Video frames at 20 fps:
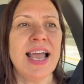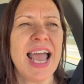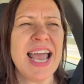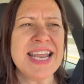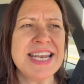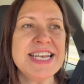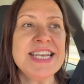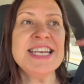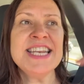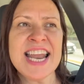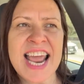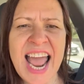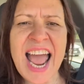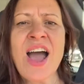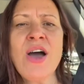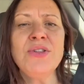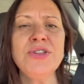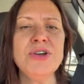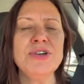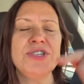And
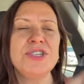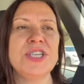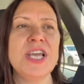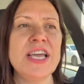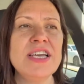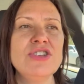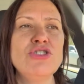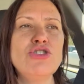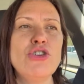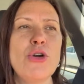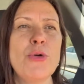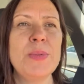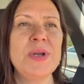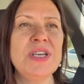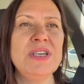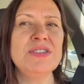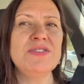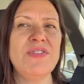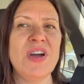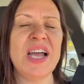now they're saying
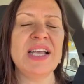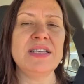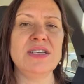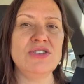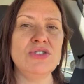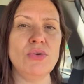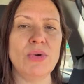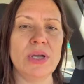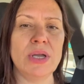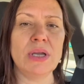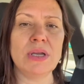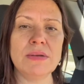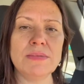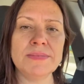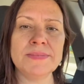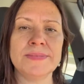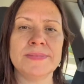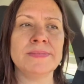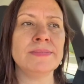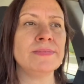Germany's finally doing it.